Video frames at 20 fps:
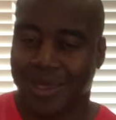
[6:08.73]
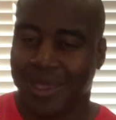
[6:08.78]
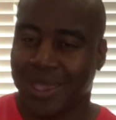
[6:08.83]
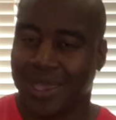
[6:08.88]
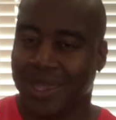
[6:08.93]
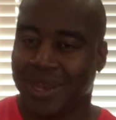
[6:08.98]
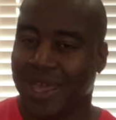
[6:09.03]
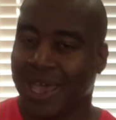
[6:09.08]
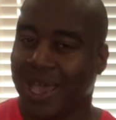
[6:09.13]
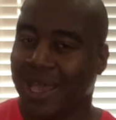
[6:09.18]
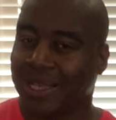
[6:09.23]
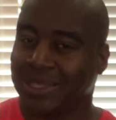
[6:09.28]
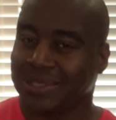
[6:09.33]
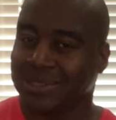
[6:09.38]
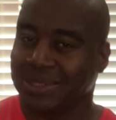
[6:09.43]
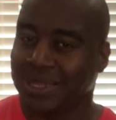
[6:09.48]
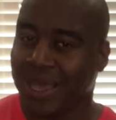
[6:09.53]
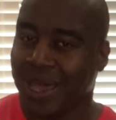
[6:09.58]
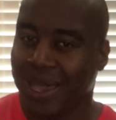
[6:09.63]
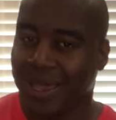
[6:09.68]
And that's
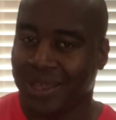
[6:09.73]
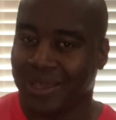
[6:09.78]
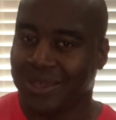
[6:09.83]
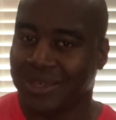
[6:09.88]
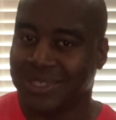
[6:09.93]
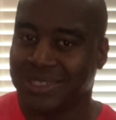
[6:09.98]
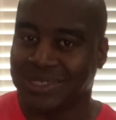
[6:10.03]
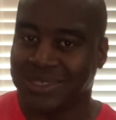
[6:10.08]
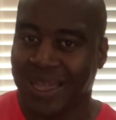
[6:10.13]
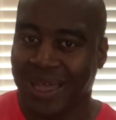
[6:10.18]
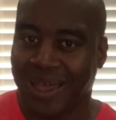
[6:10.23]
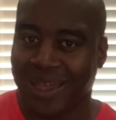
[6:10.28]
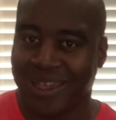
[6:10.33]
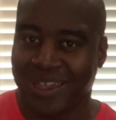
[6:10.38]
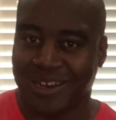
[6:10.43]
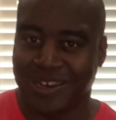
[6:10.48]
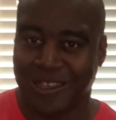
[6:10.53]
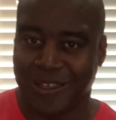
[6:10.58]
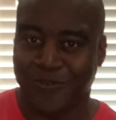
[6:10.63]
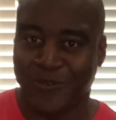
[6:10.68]
not a good
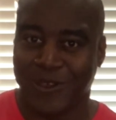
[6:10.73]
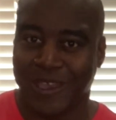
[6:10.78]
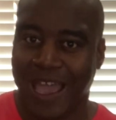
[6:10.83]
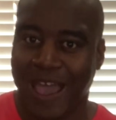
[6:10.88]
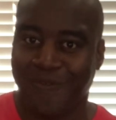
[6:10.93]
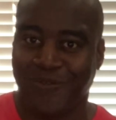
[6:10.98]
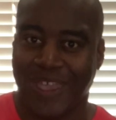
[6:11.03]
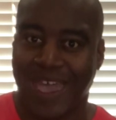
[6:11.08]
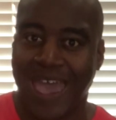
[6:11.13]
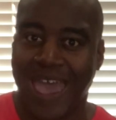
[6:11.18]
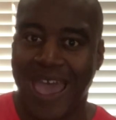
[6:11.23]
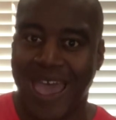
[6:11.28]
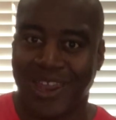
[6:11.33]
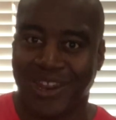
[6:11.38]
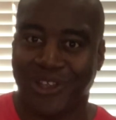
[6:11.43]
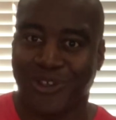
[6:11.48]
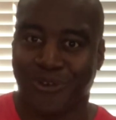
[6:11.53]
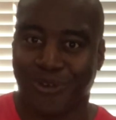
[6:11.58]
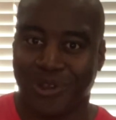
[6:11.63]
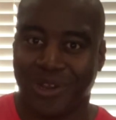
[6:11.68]
sign if you have to add
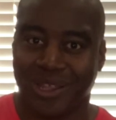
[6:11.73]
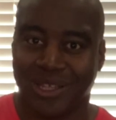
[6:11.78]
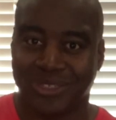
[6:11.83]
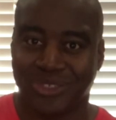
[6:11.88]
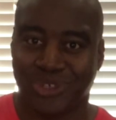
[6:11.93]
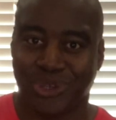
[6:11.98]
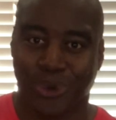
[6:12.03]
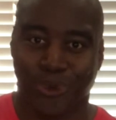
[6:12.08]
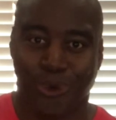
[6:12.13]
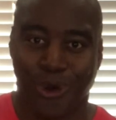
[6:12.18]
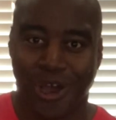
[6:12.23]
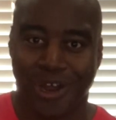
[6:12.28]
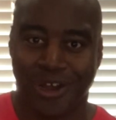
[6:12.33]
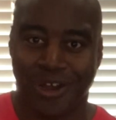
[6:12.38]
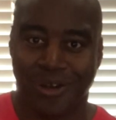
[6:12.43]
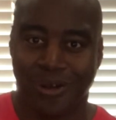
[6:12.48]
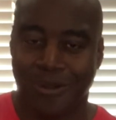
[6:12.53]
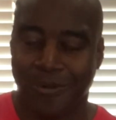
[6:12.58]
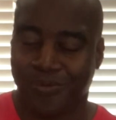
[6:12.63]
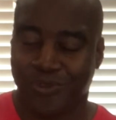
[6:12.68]
ingredients to your water.